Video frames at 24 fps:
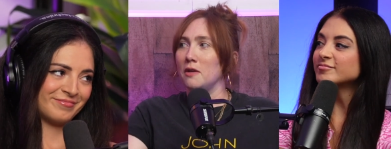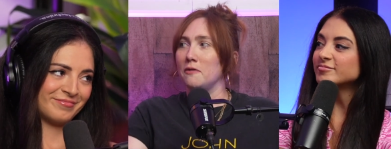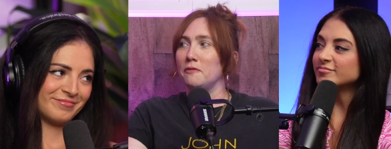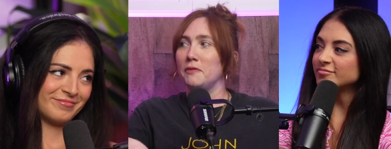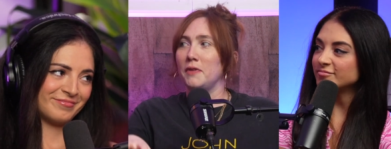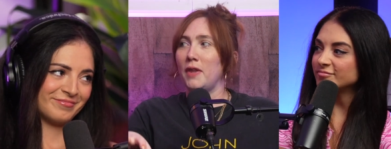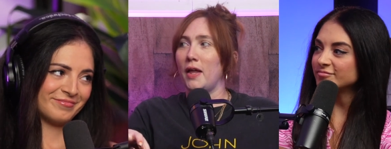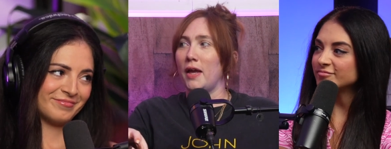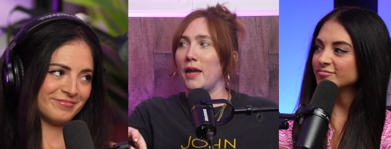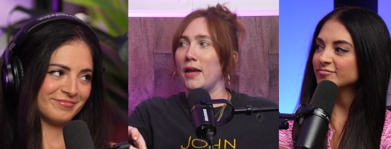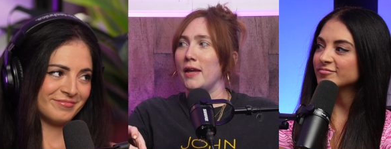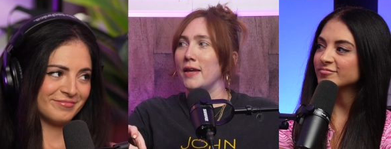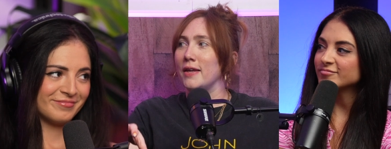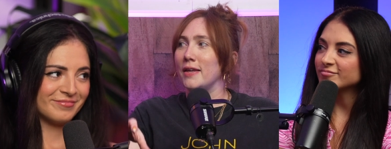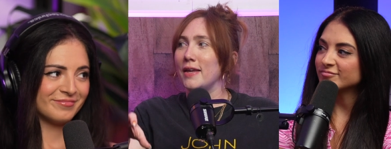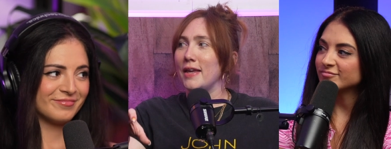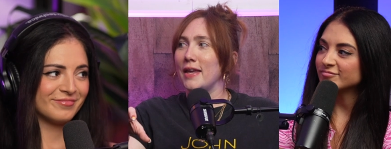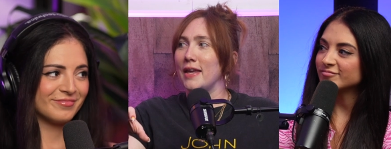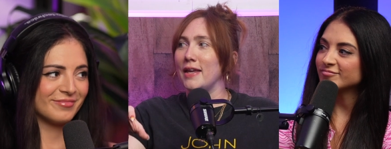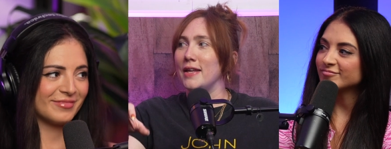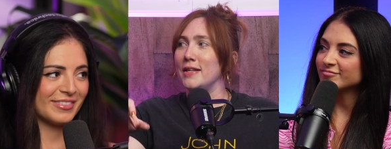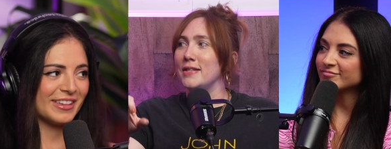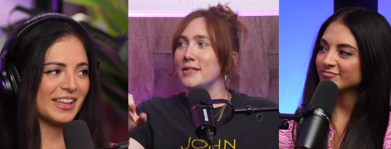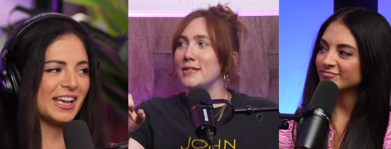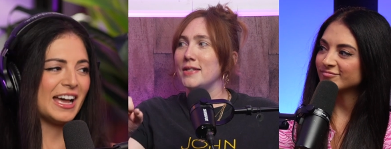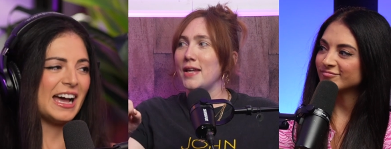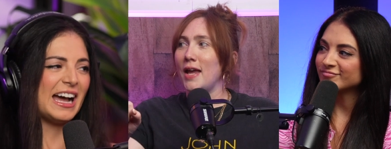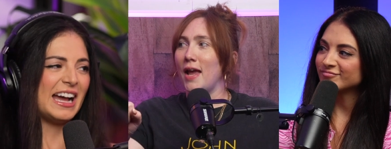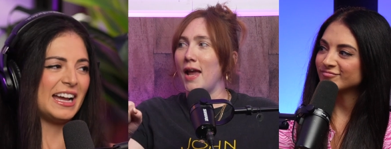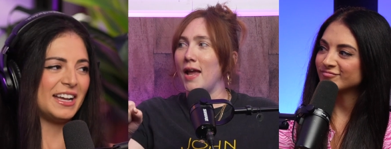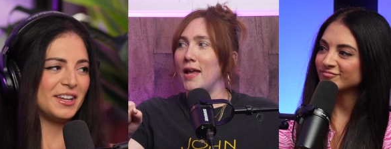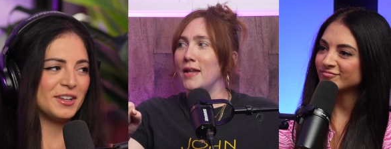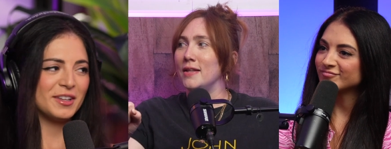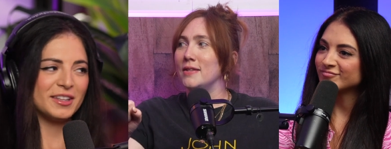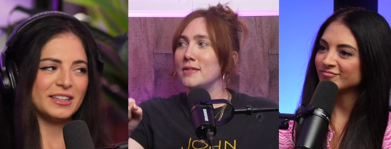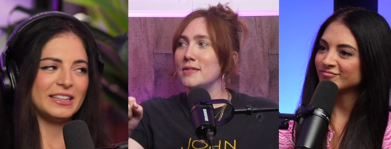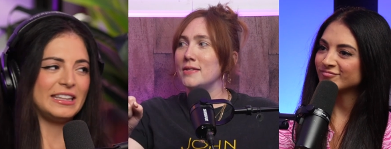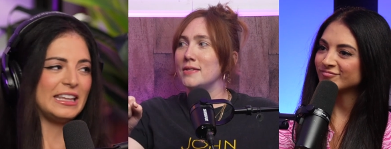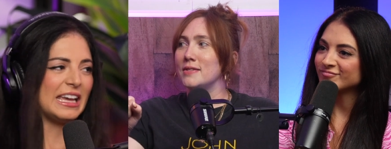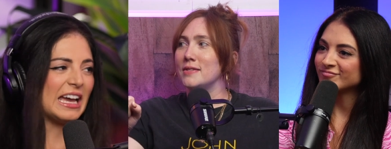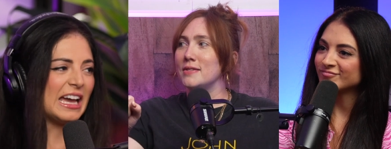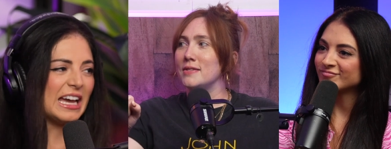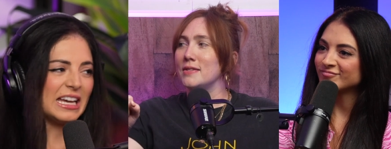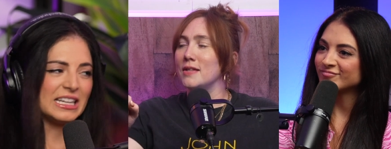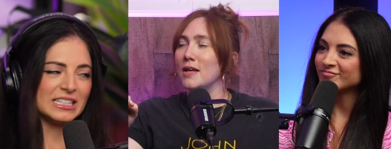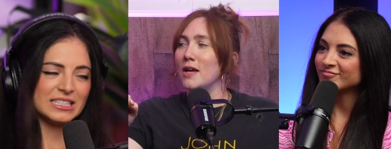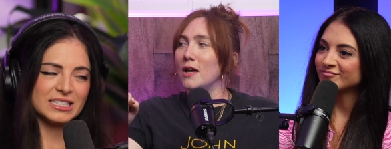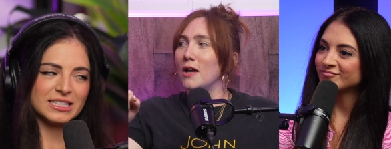Speaker 1: of like intense. I,
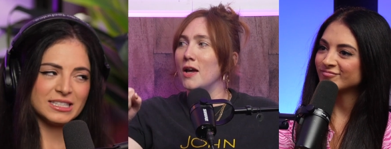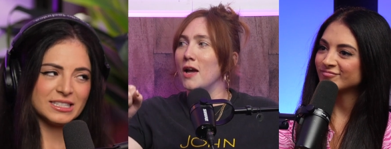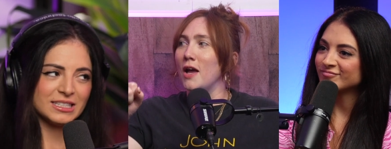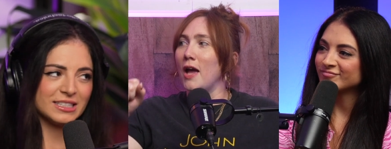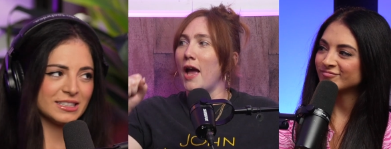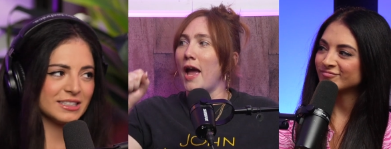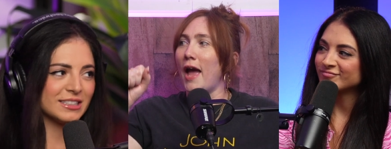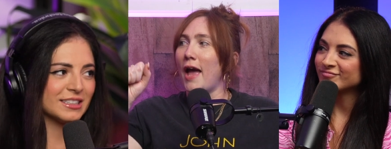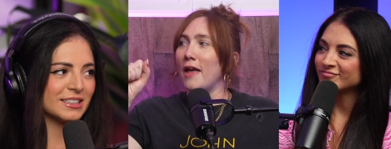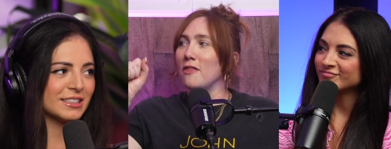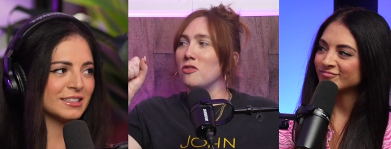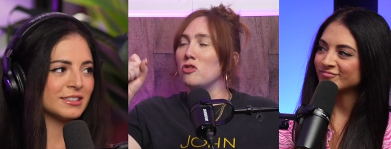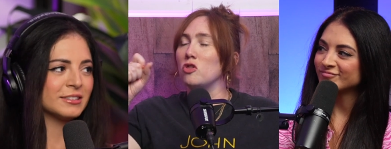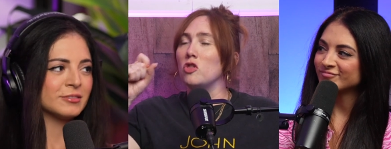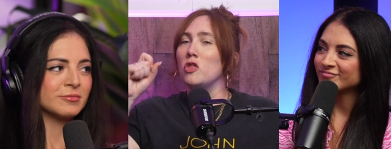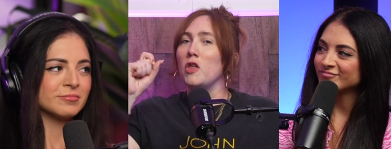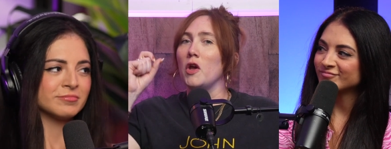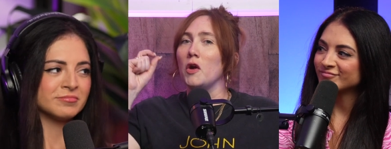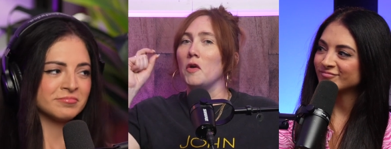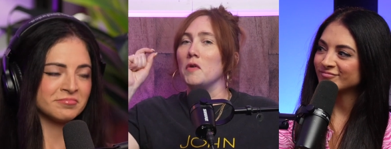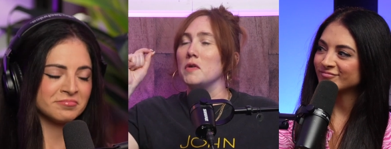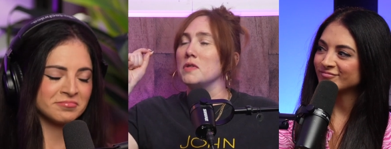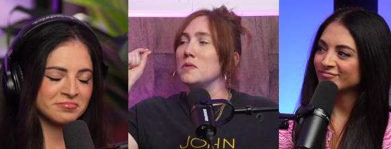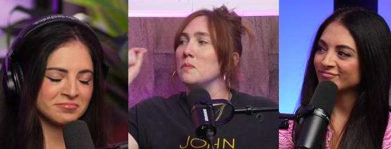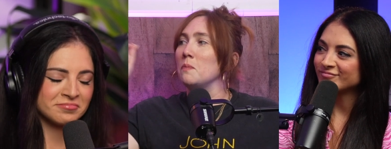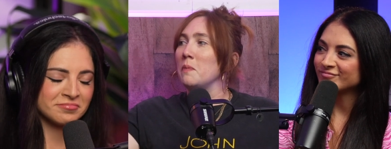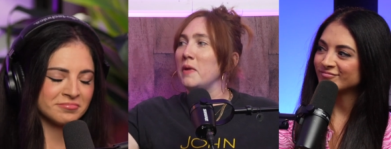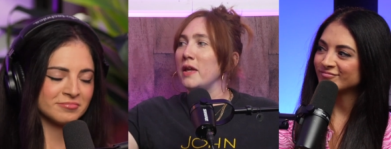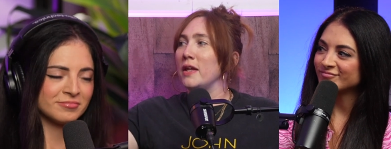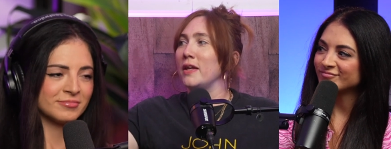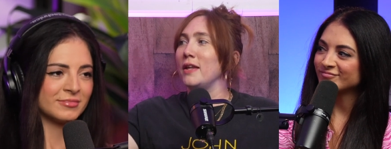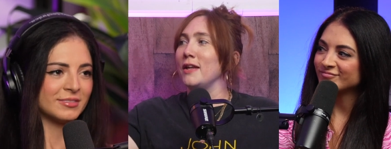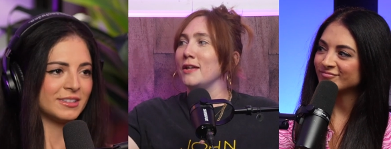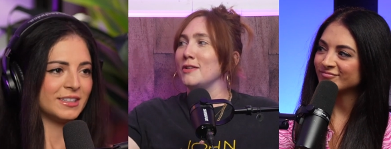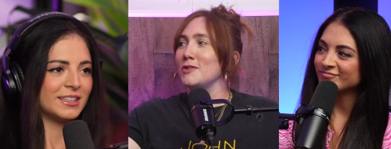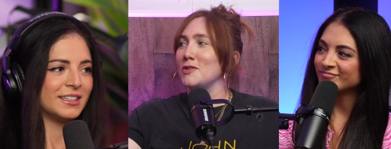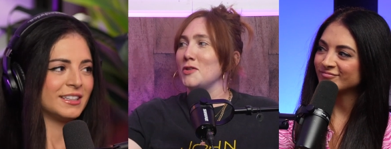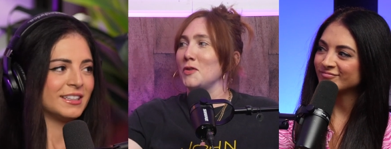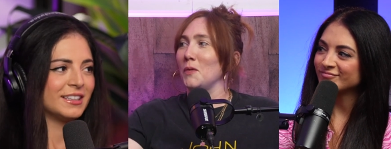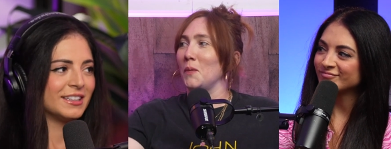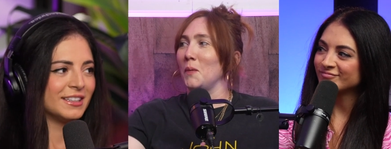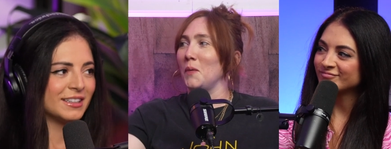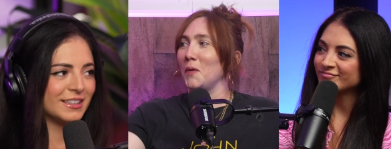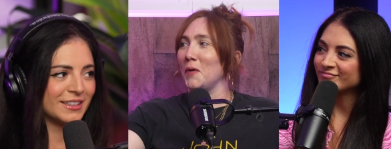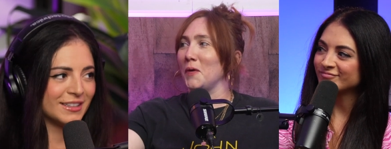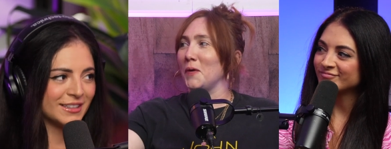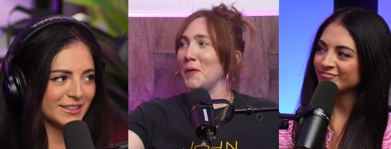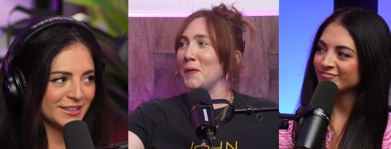yes. There is meaning to the
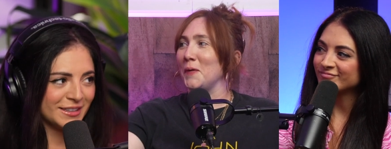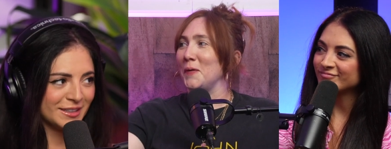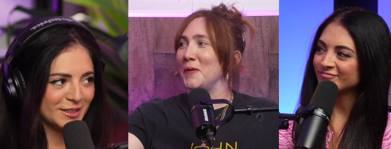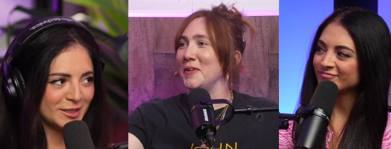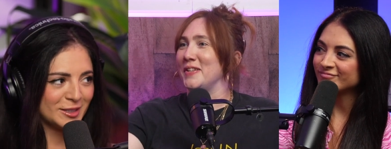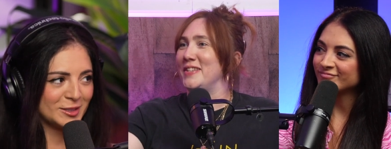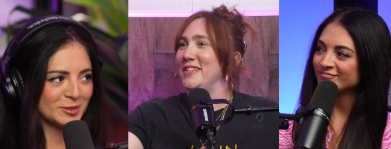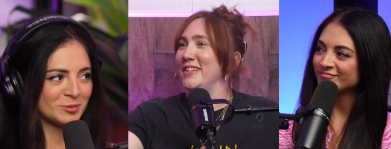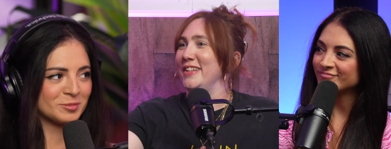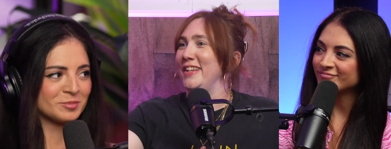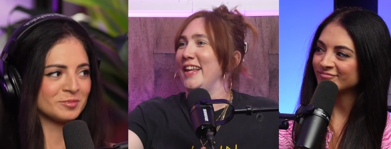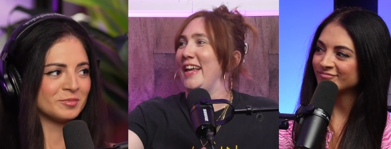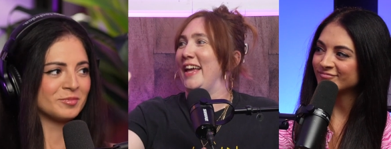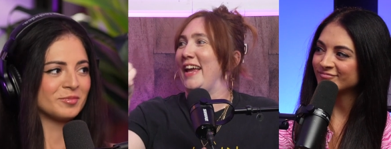world.